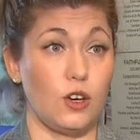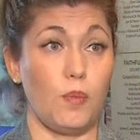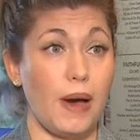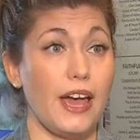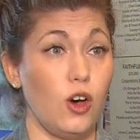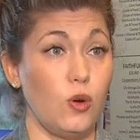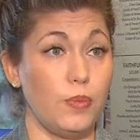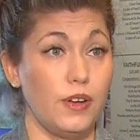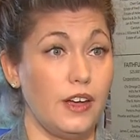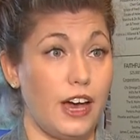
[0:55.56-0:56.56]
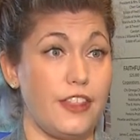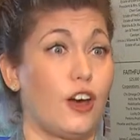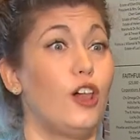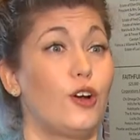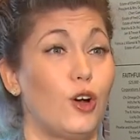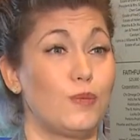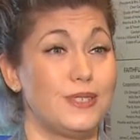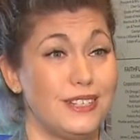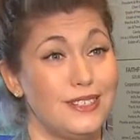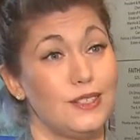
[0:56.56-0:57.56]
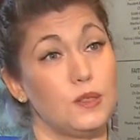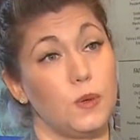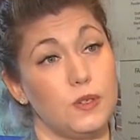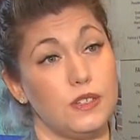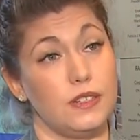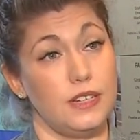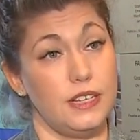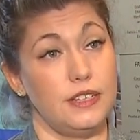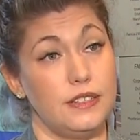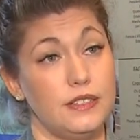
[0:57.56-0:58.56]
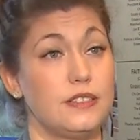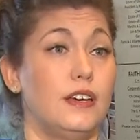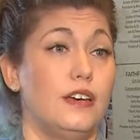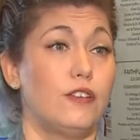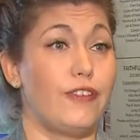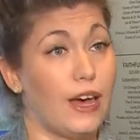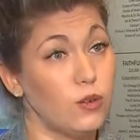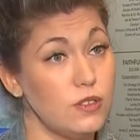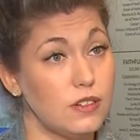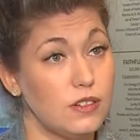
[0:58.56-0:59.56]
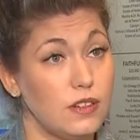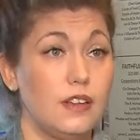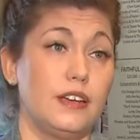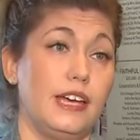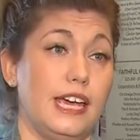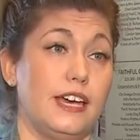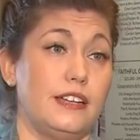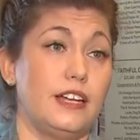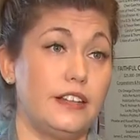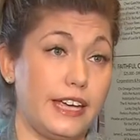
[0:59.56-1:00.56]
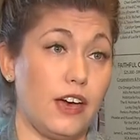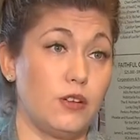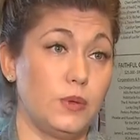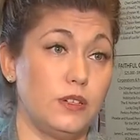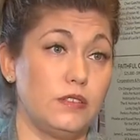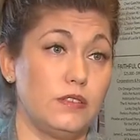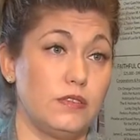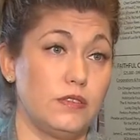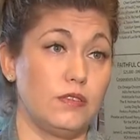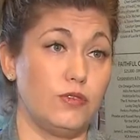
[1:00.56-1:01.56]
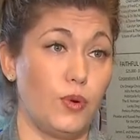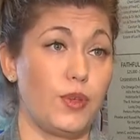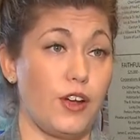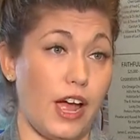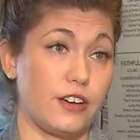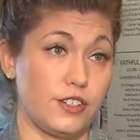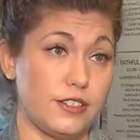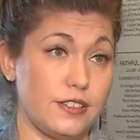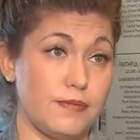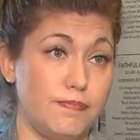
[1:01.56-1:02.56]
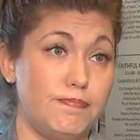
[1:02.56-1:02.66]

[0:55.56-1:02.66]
so my hope, I think all our hopes, is that this person is found and held accountable for their actions.